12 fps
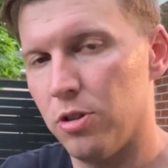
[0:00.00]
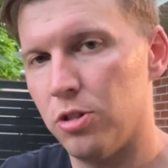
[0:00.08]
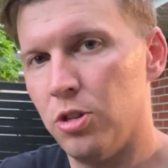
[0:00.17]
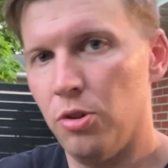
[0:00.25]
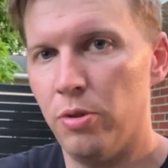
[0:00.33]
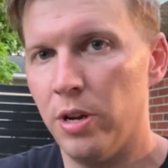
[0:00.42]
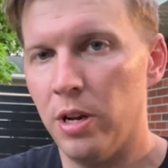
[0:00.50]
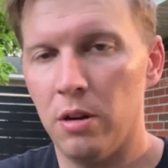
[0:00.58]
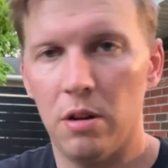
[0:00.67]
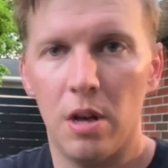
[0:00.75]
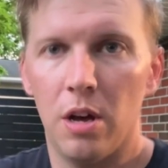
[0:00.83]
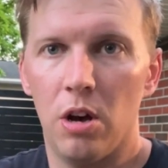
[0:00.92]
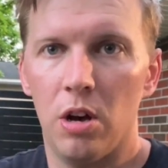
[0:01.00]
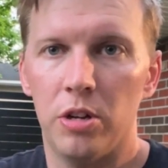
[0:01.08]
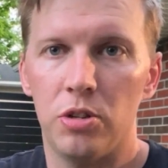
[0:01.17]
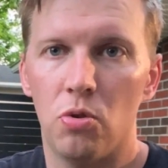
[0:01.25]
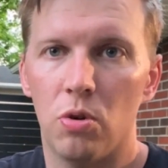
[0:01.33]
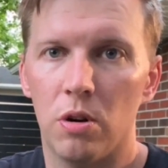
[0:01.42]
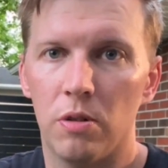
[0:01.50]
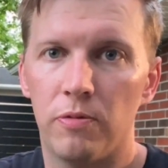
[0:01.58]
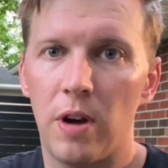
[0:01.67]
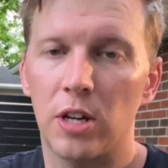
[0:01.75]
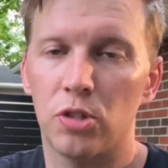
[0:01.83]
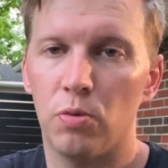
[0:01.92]
tuning on your
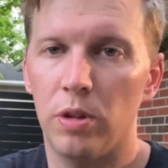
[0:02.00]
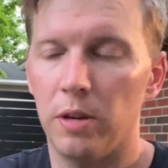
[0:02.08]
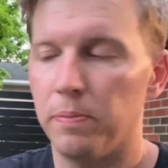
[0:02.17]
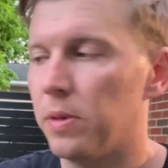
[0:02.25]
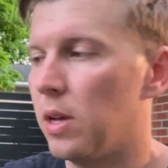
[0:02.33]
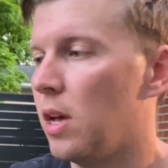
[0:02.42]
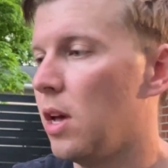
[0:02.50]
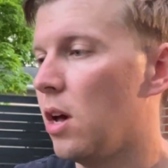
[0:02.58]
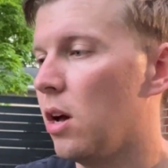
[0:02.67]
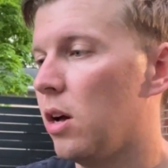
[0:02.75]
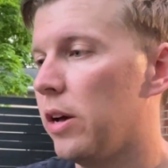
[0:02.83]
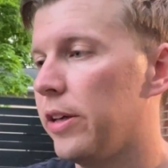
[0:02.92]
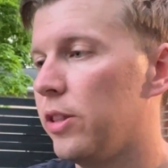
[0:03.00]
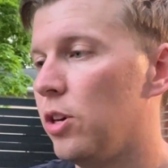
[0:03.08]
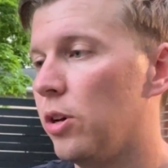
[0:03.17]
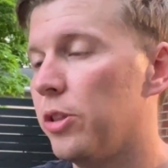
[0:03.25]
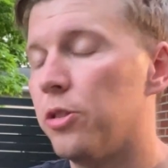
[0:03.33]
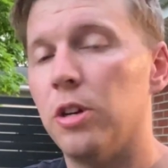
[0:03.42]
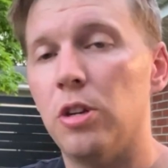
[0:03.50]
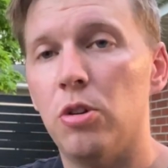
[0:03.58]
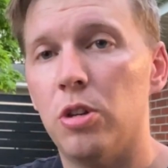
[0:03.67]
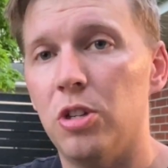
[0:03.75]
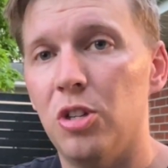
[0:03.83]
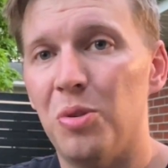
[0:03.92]
Fox Rhythm. The other thing you
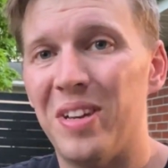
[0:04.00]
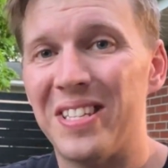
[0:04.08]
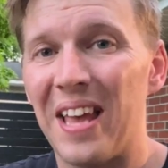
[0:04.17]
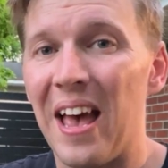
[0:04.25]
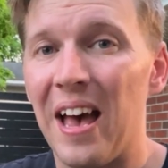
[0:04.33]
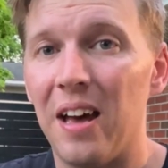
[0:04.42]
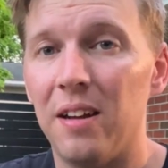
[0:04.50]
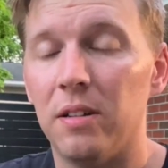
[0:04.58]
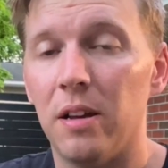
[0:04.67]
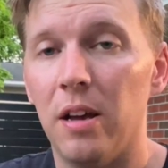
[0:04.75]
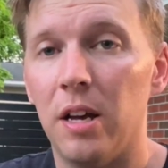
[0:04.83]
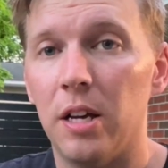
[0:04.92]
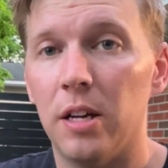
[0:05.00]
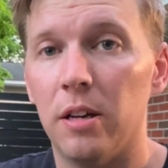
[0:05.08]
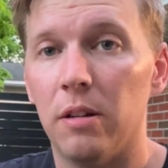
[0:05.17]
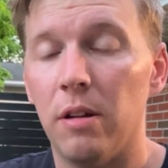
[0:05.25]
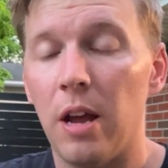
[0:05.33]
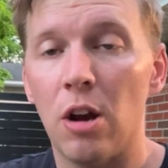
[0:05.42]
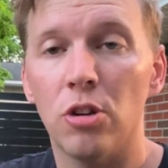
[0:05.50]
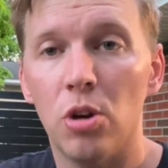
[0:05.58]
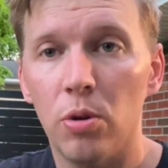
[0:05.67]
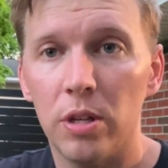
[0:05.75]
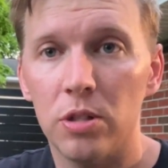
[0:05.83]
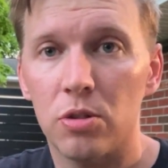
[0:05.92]
can do is add air
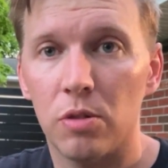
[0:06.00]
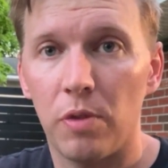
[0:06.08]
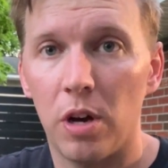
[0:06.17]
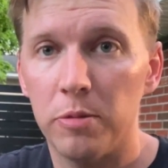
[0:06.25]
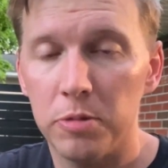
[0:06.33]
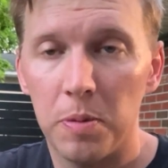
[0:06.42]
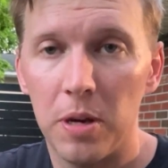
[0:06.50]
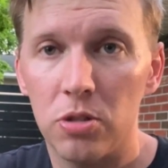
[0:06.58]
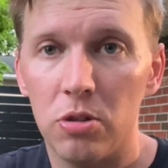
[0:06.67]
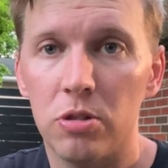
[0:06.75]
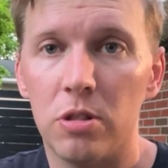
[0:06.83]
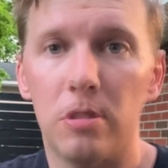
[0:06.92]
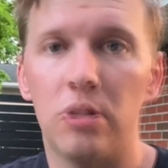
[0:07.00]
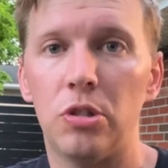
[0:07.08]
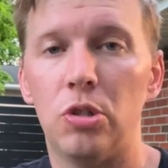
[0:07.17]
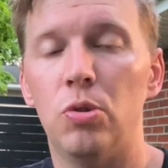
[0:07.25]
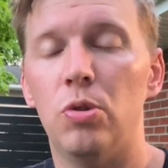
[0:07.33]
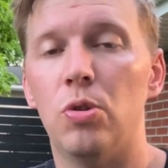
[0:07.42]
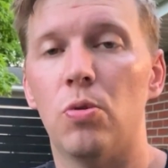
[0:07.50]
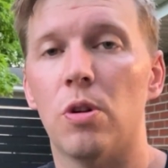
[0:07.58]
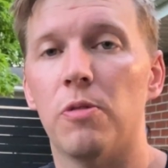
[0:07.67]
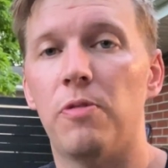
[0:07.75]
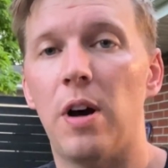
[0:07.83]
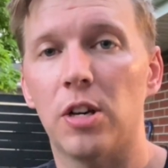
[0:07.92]
tokens or volume spacers to your
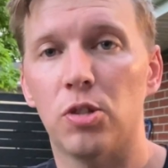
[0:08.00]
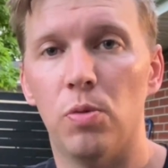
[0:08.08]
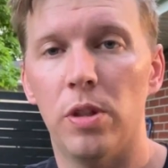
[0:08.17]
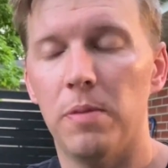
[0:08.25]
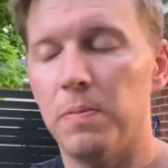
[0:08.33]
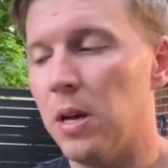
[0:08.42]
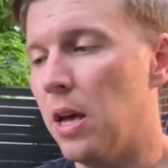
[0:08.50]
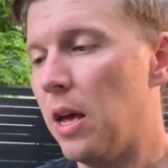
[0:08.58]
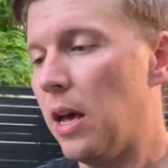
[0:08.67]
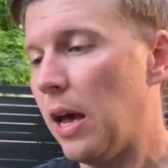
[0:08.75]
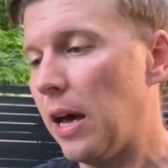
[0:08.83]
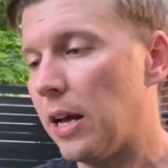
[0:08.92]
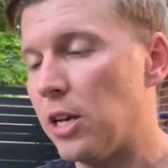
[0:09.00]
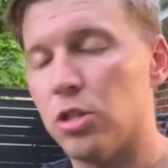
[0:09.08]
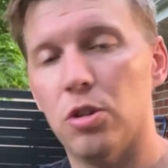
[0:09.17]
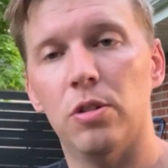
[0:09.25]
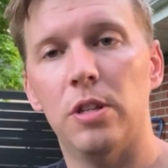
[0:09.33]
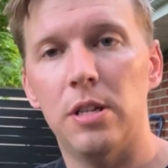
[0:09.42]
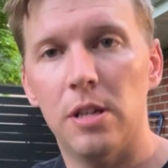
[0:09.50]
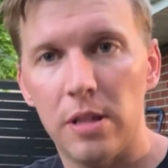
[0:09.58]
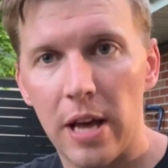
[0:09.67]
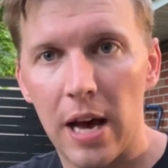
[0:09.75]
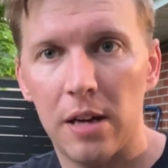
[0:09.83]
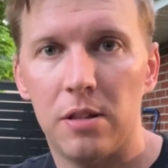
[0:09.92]
Fox Rhythm, and I certainly did
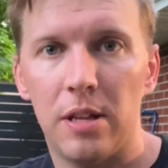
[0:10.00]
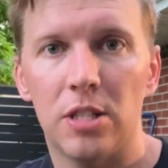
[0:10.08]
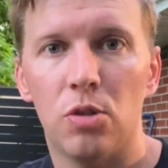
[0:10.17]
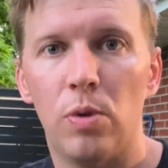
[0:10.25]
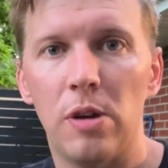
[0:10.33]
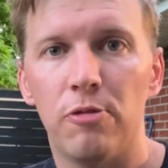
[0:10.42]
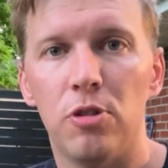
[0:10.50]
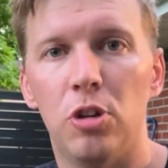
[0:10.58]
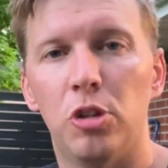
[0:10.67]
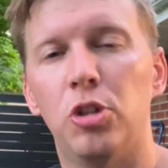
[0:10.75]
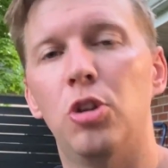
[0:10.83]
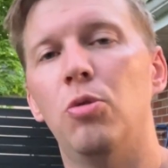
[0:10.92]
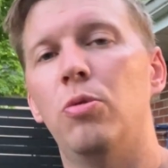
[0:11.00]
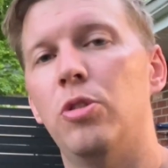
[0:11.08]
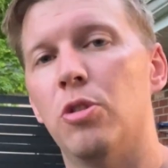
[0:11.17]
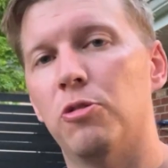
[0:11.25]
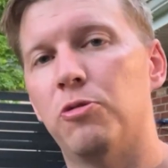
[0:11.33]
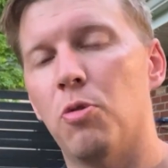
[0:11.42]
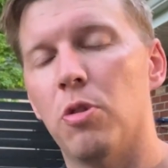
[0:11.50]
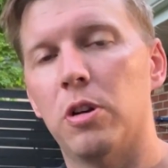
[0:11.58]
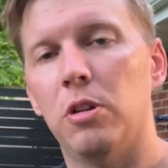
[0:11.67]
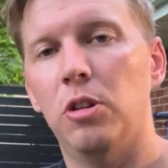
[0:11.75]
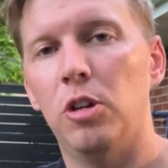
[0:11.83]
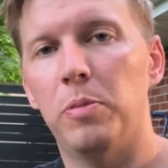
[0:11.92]
that. That's a way for you to tune your fork a
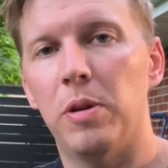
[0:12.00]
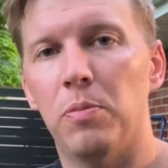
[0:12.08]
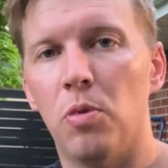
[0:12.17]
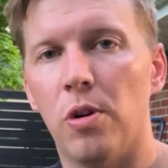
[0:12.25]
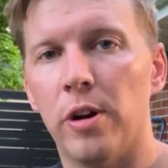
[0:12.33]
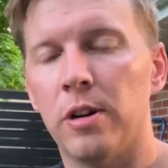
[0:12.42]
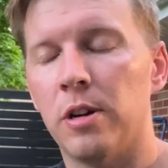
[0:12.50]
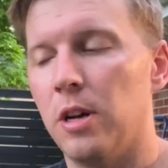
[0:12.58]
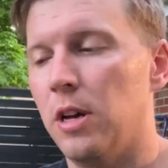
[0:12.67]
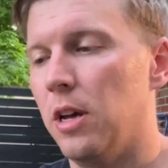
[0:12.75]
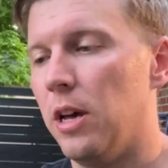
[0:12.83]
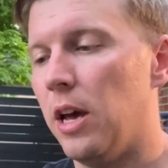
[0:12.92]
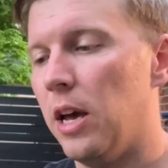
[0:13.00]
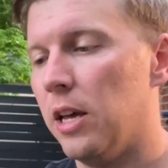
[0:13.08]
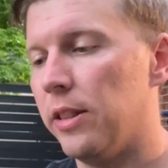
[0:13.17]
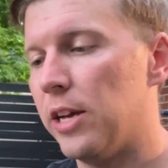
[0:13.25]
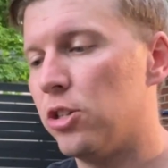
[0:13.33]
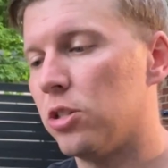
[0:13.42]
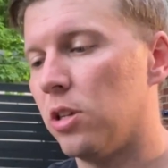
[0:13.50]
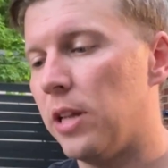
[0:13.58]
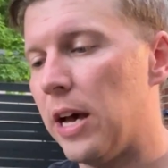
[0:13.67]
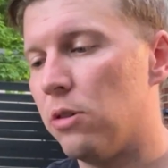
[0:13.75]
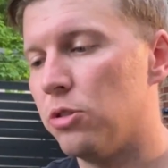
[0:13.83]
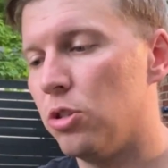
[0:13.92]
little bit more, and that just
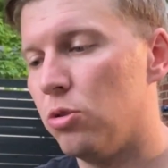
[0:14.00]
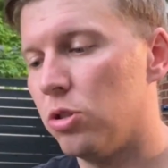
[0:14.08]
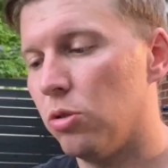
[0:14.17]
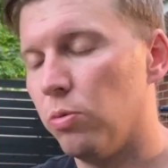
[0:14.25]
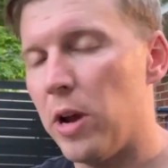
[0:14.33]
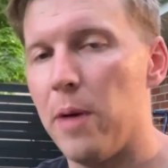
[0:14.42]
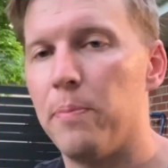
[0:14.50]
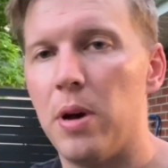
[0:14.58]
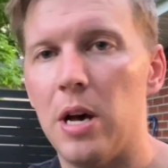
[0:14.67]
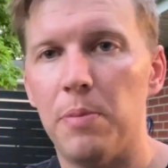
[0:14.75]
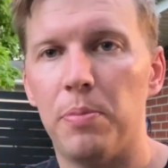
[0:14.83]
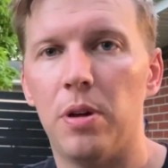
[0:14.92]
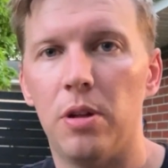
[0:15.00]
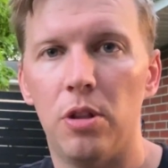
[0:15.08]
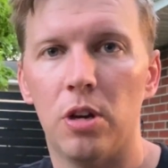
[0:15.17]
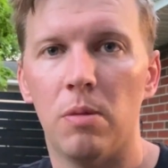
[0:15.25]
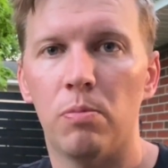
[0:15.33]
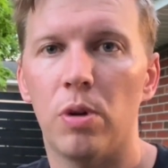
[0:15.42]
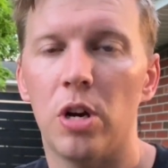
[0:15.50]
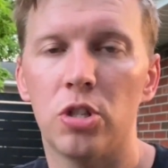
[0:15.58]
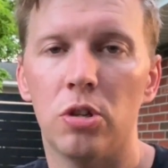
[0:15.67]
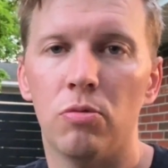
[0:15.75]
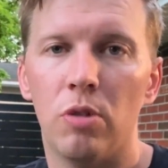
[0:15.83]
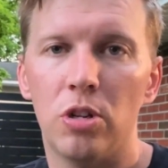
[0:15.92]
allows you to ramp up the
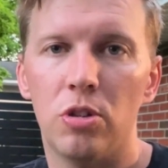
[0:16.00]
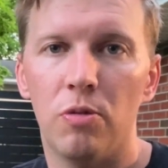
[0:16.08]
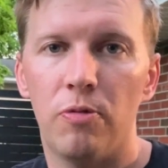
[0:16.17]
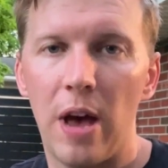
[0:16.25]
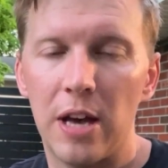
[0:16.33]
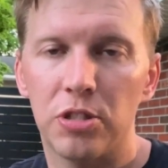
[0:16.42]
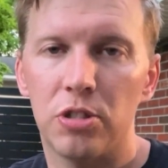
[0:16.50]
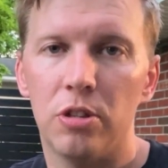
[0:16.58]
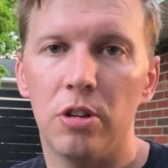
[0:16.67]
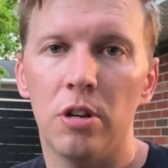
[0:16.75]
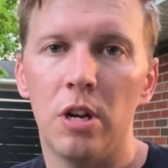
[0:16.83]
compression ratio faster,